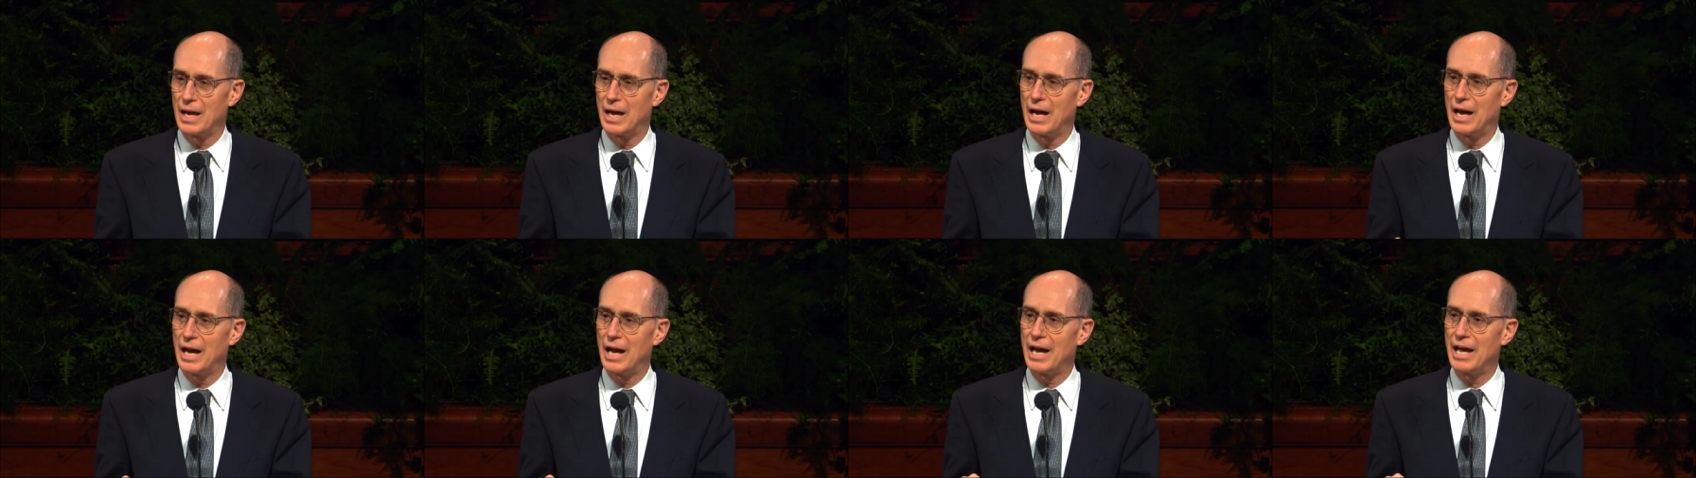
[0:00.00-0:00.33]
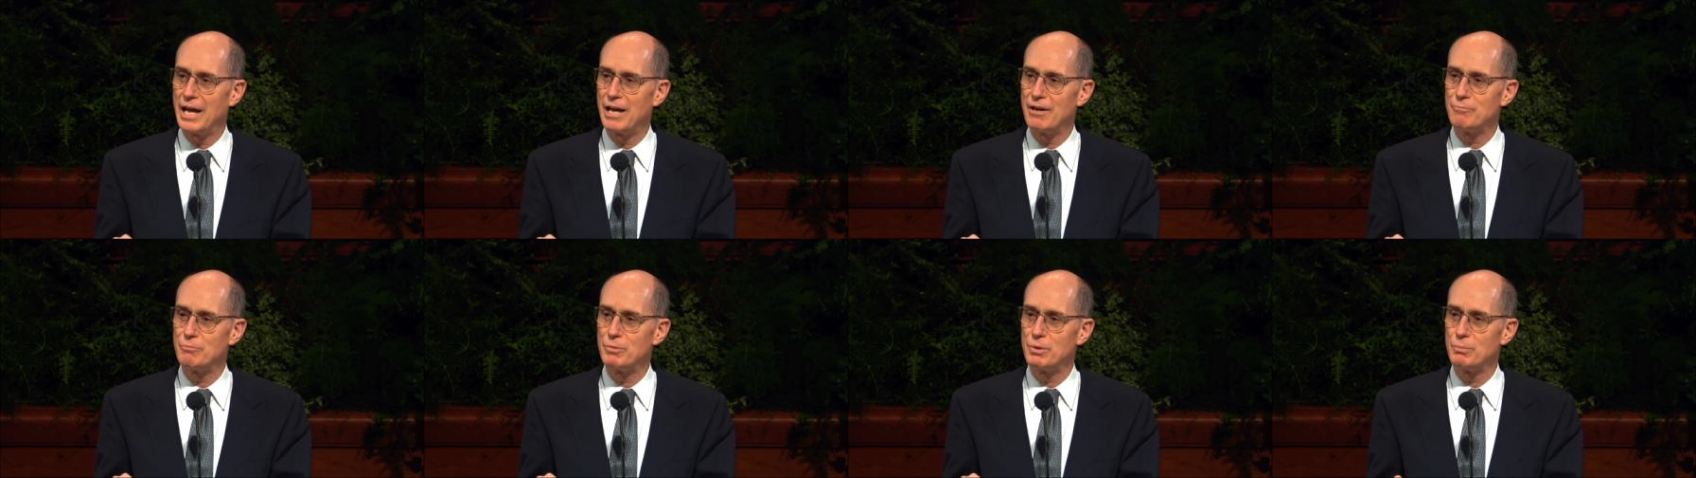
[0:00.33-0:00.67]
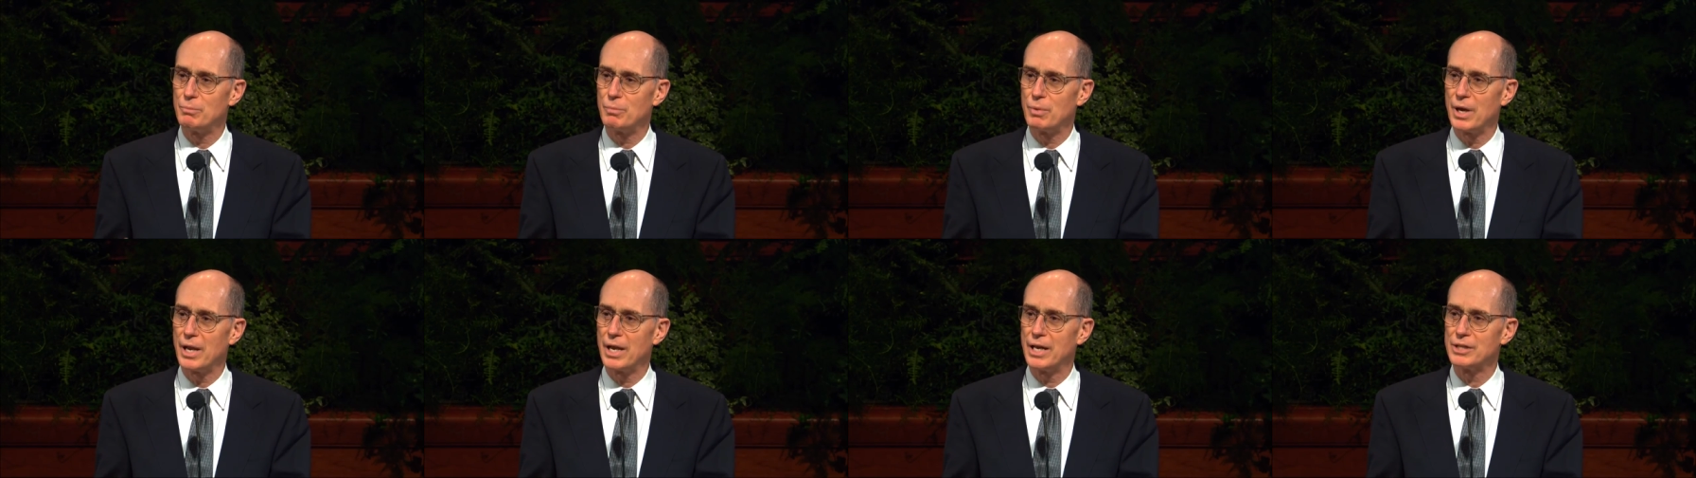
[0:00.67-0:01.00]
I have been
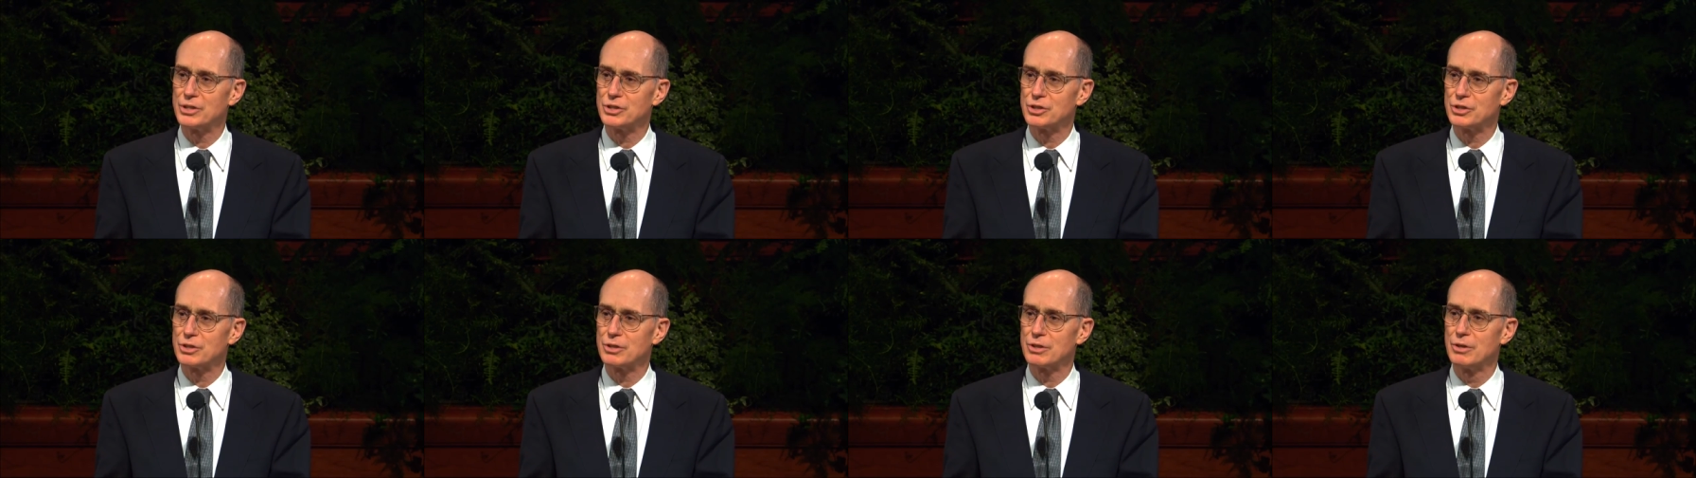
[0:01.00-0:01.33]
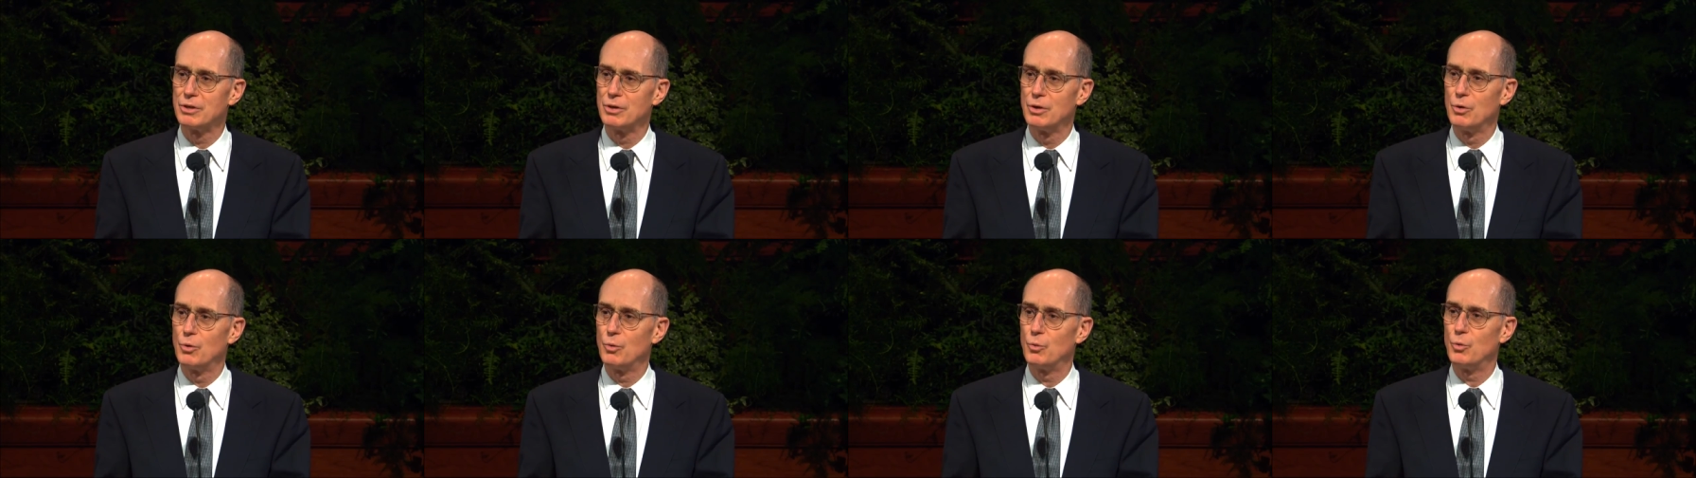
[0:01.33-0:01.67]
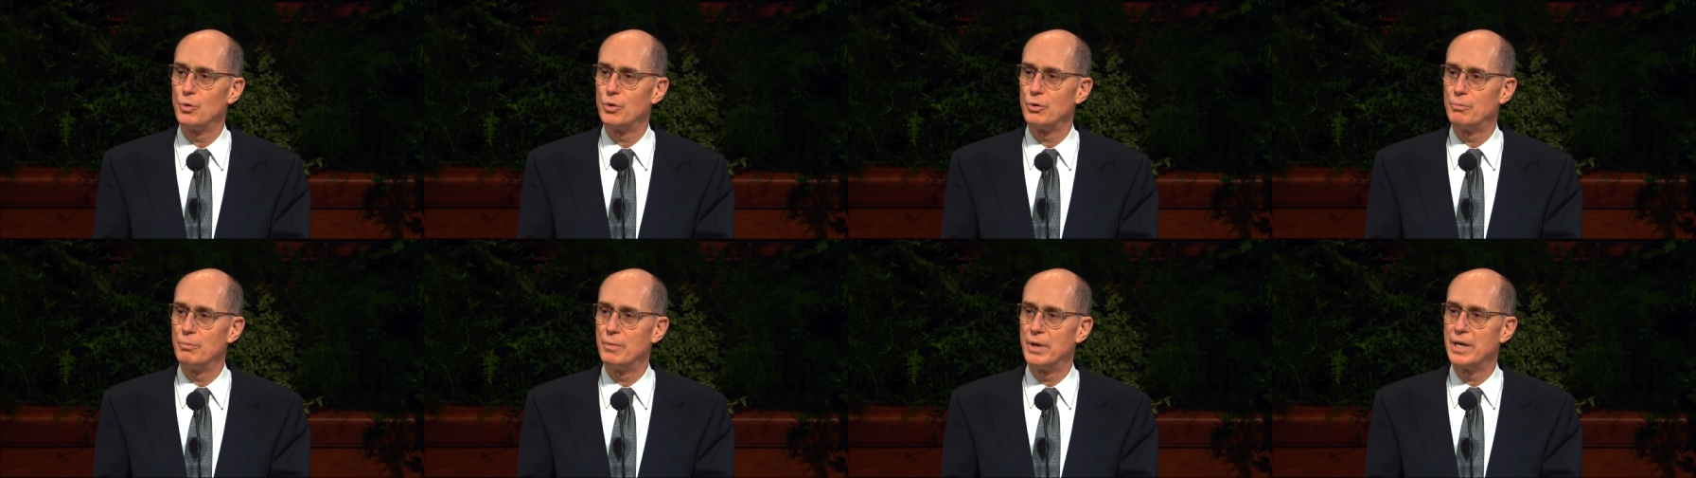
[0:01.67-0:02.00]
blessed
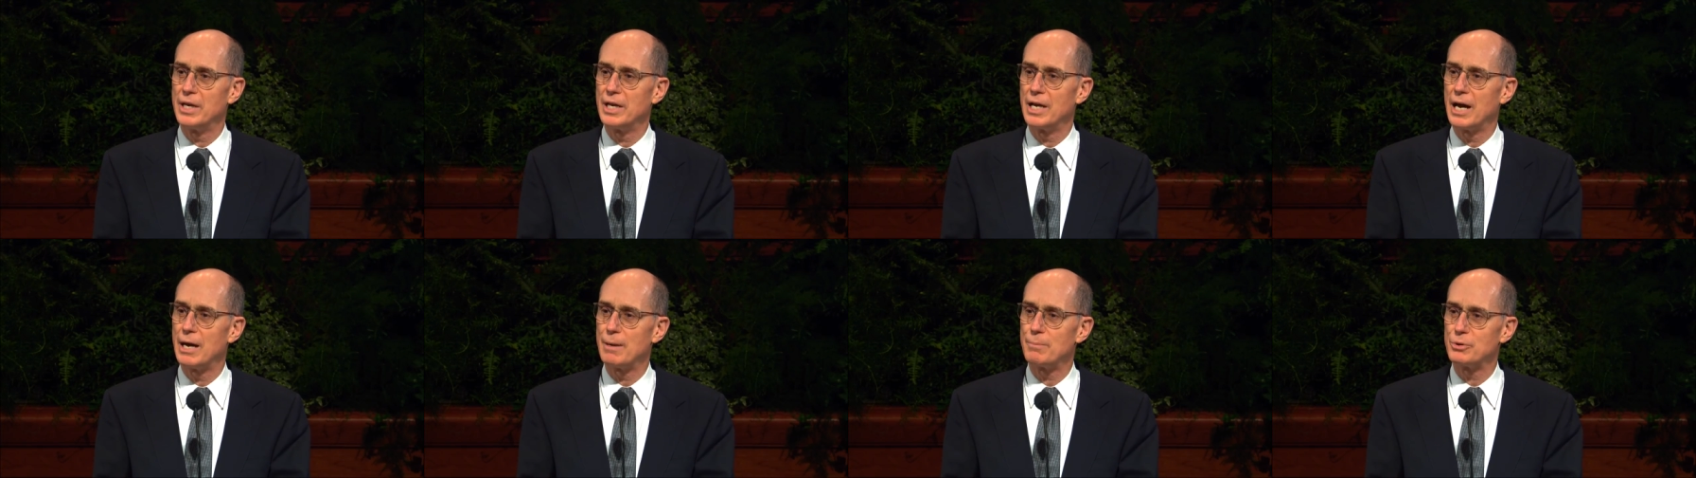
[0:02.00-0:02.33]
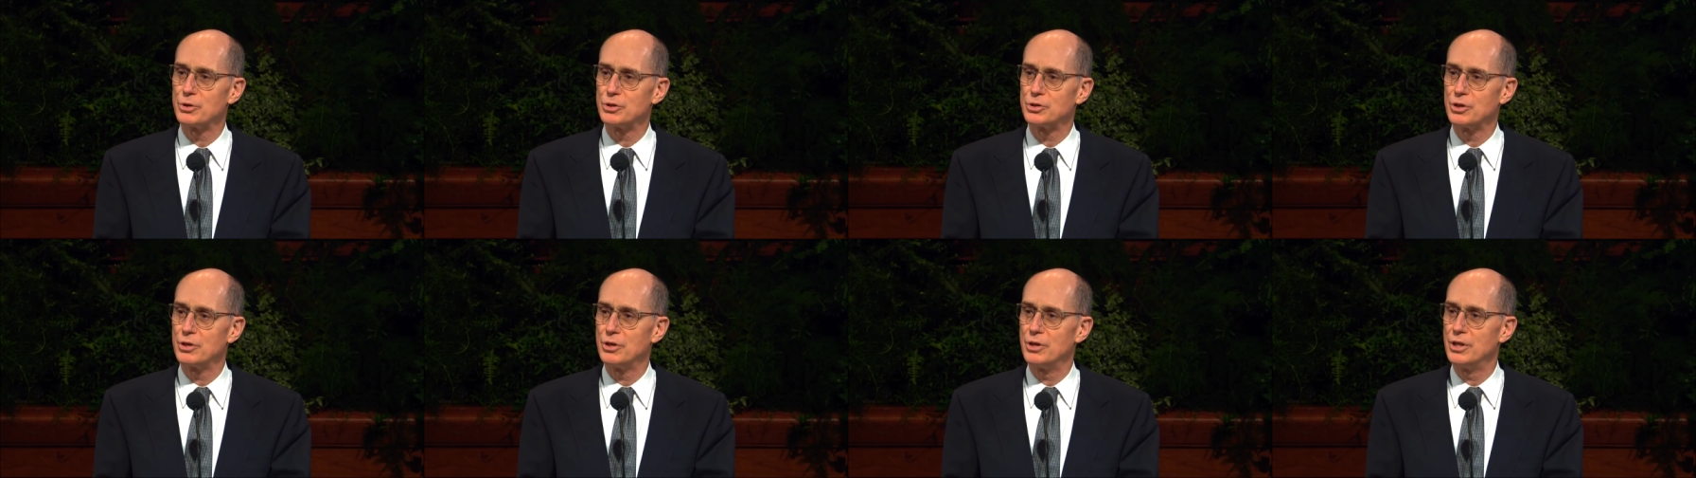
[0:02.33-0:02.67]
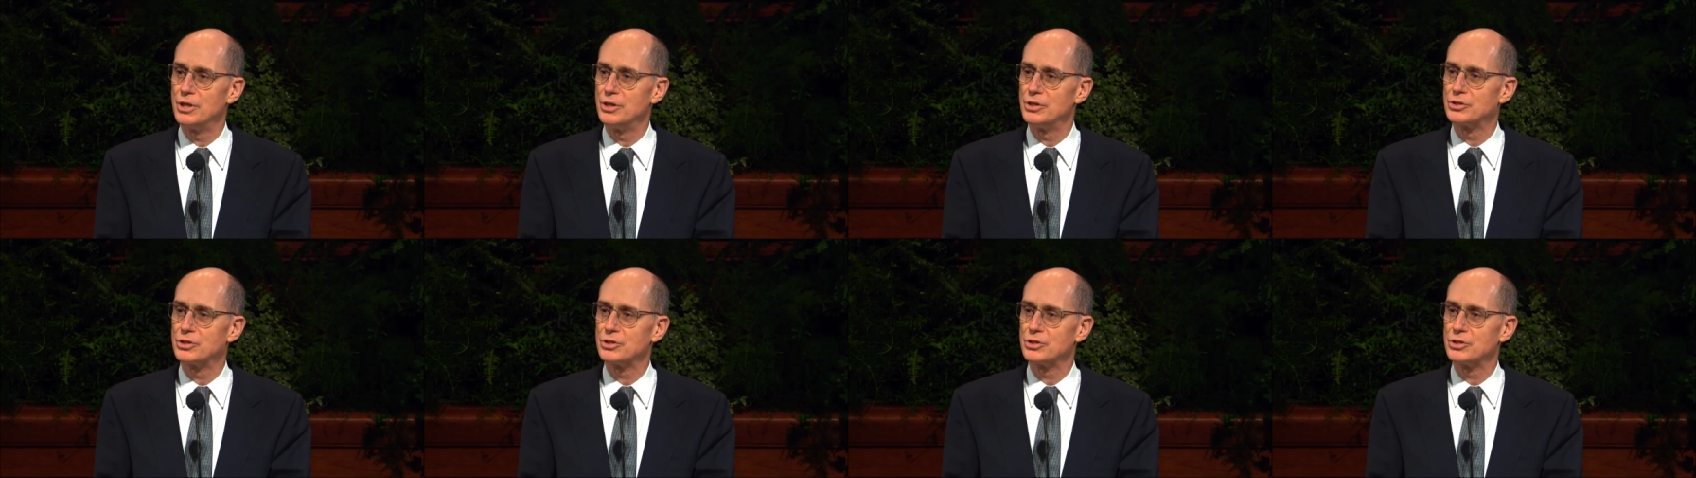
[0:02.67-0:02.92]
with many opportunities